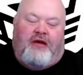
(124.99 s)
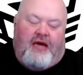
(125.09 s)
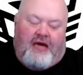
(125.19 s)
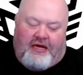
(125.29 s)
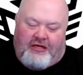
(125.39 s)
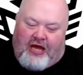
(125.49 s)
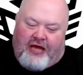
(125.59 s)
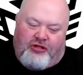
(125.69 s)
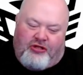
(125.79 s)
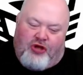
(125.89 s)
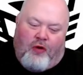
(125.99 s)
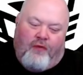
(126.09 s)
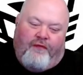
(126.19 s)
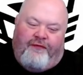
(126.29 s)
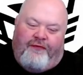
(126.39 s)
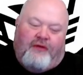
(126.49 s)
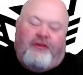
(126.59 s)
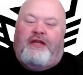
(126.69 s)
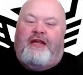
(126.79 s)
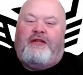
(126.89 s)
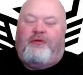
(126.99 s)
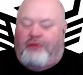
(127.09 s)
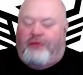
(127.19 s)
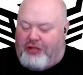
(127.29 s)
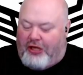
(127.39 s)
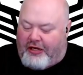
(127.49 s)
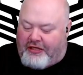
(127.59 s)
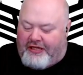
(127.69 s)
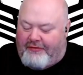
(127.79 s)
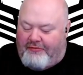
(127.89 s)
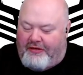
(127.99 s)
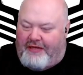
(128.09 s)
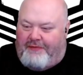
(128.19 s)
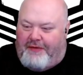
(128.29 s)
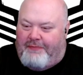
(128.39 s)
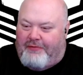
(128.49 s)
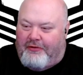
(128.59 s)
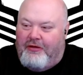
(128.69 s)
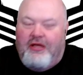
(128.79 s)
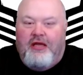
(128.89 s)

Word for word: I, I, I don't feel the need to really talk to that many people